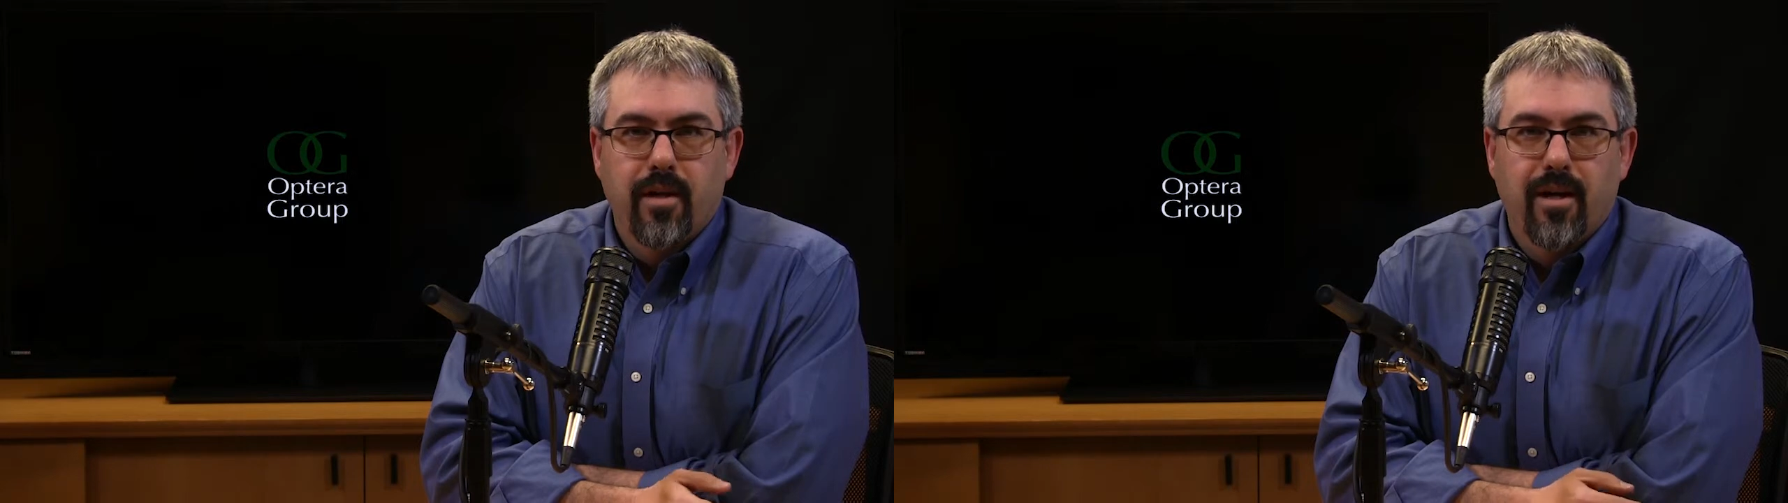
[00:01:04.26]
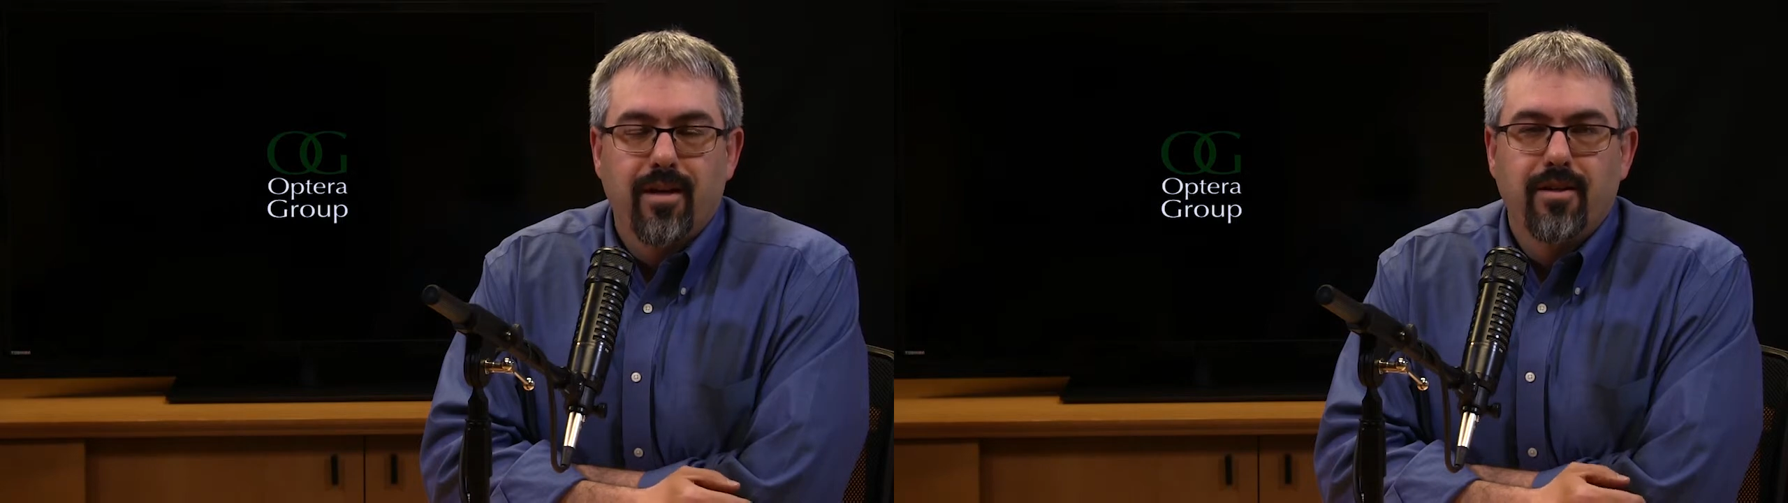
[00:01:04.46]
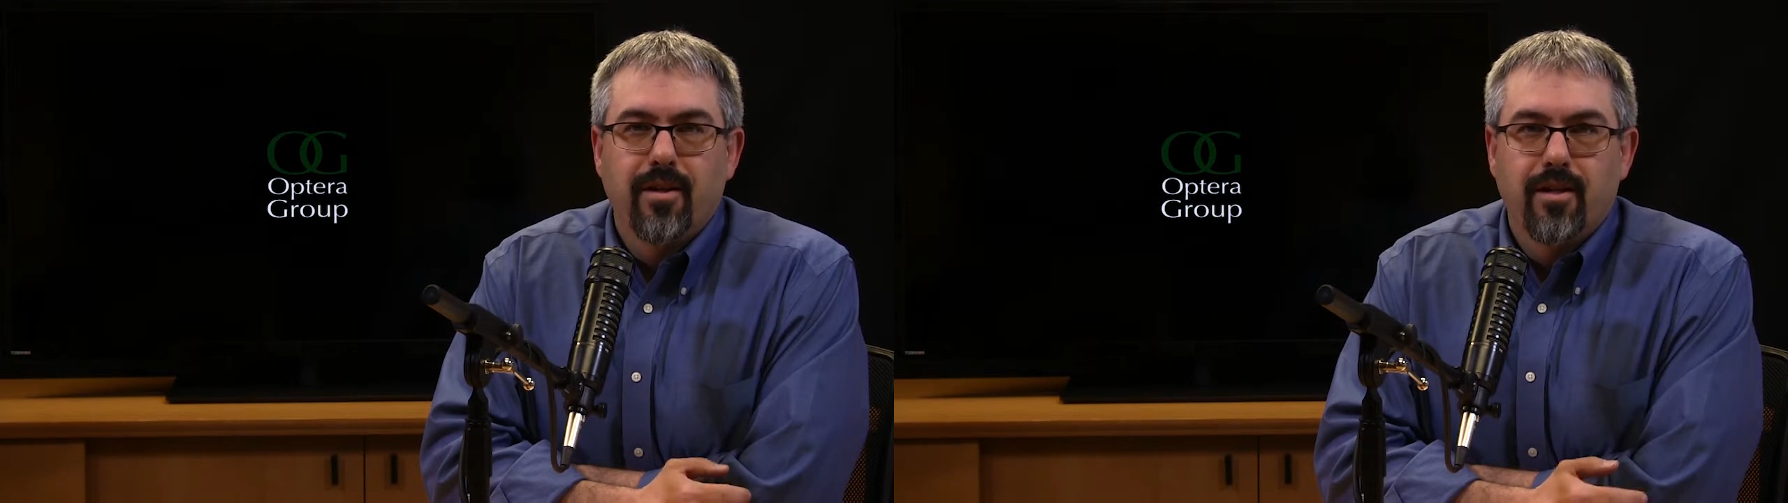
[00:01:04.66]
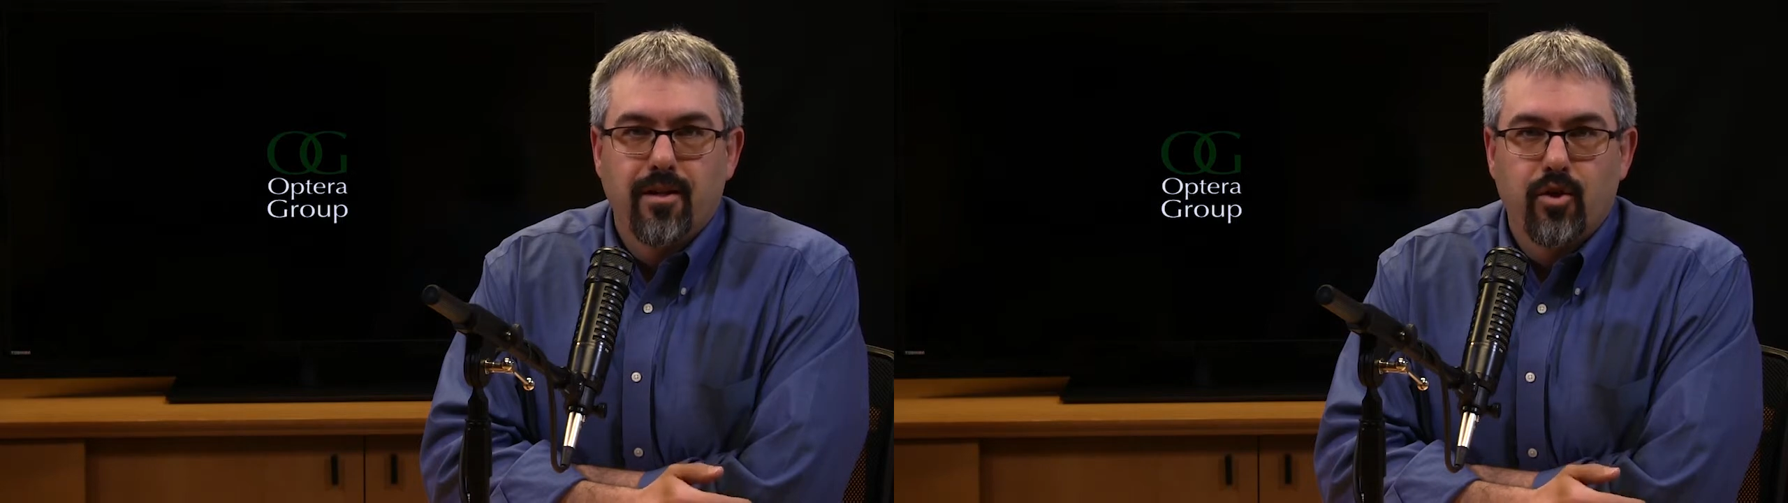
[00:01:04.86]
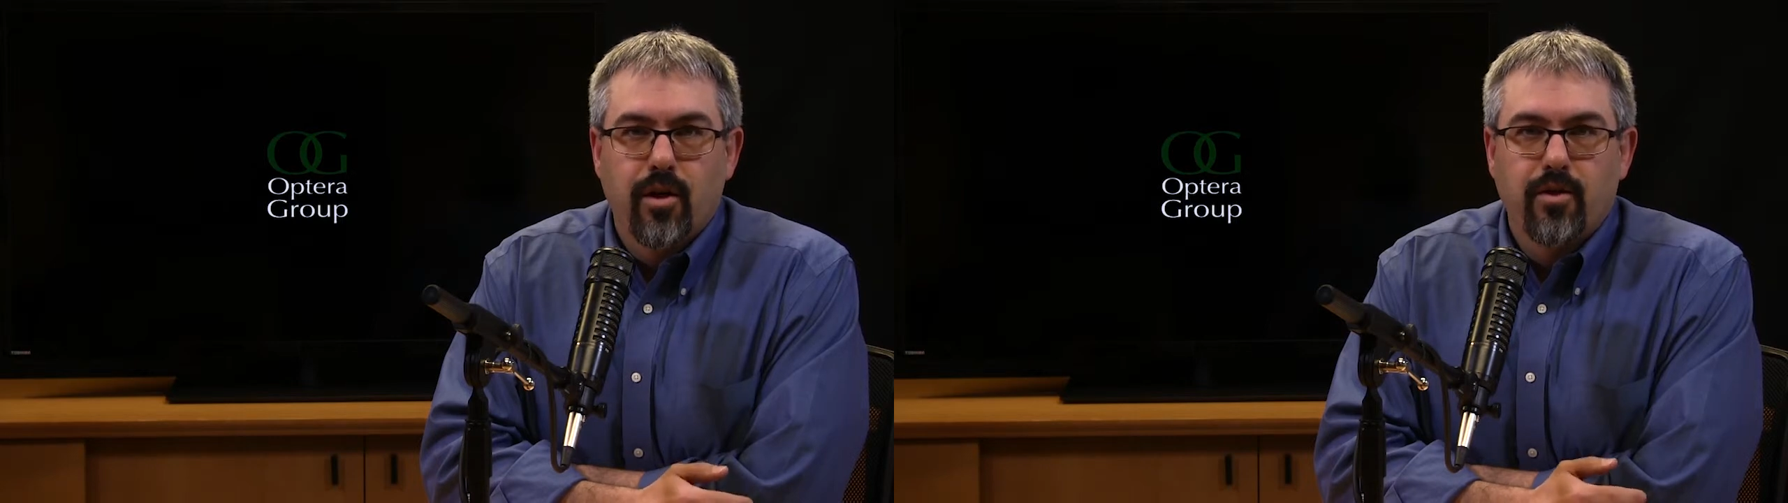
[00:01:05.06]
the content and the
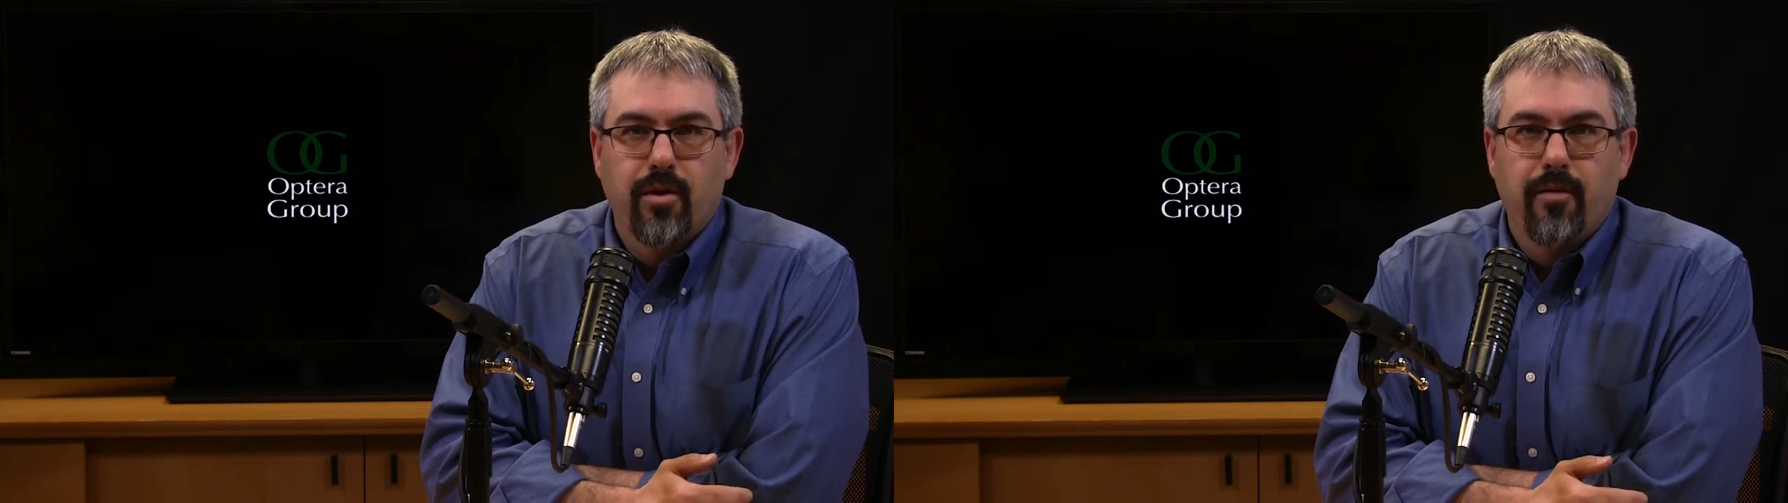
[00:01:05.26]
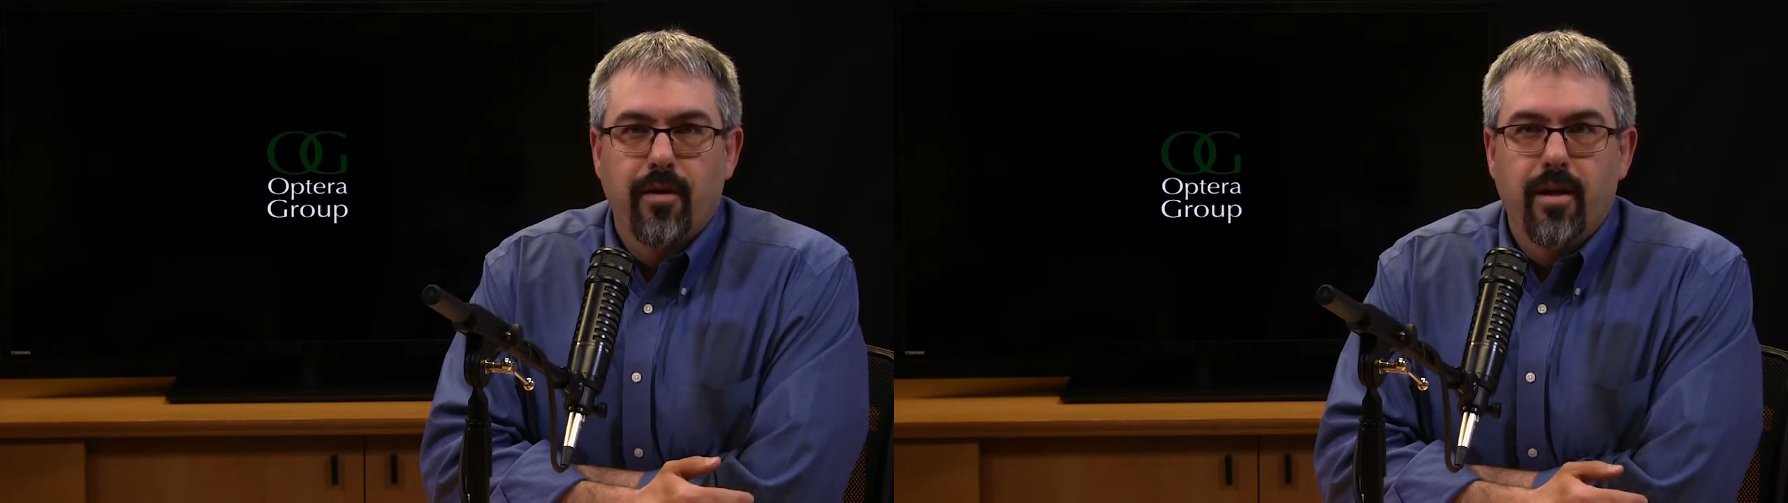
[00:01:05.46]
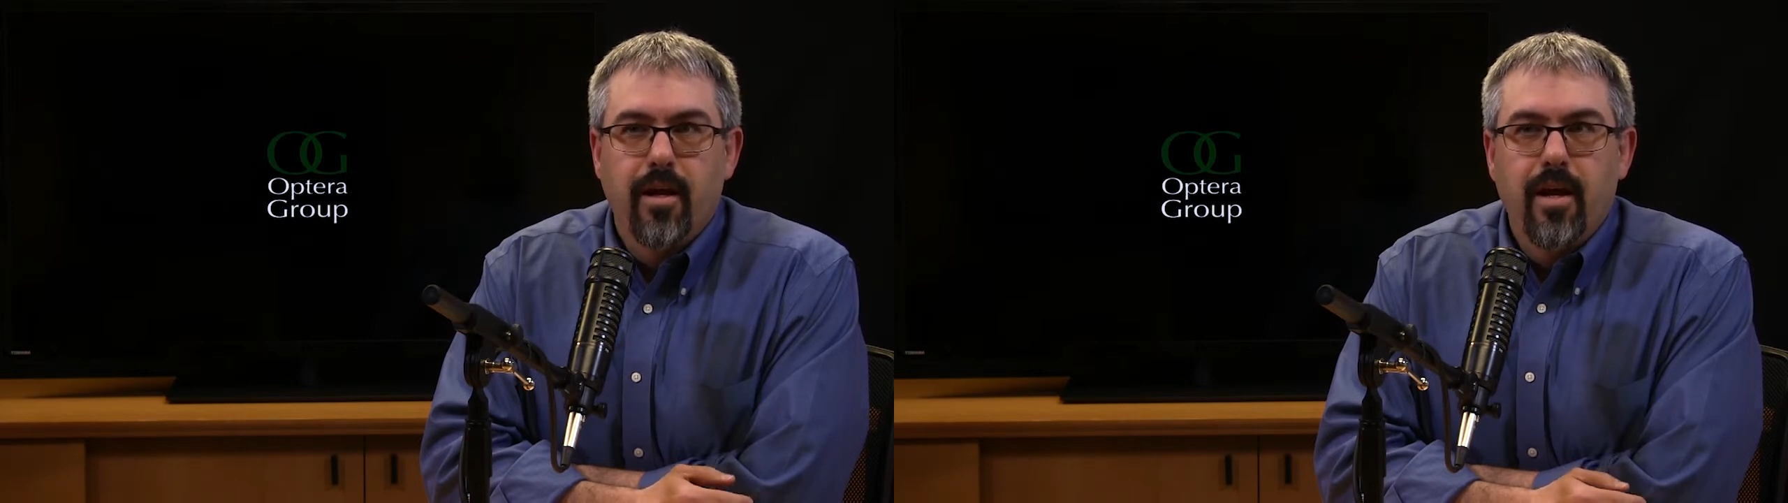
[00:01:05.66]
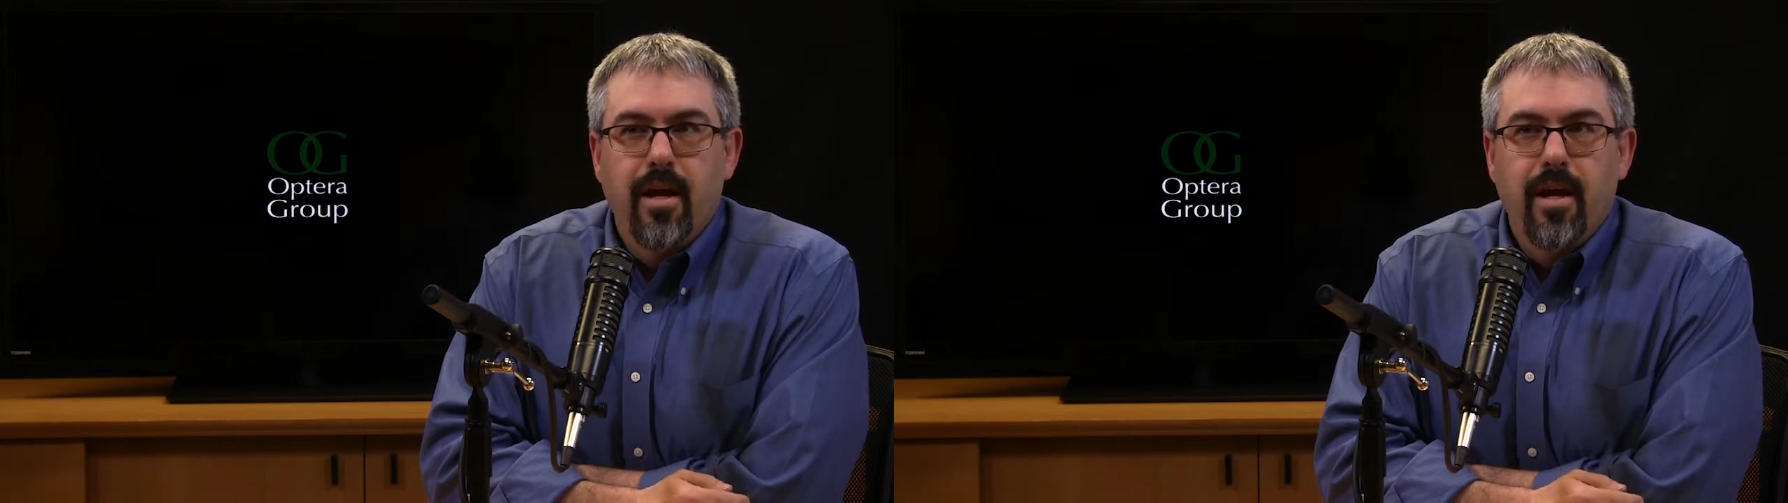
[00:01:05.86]
structure of it,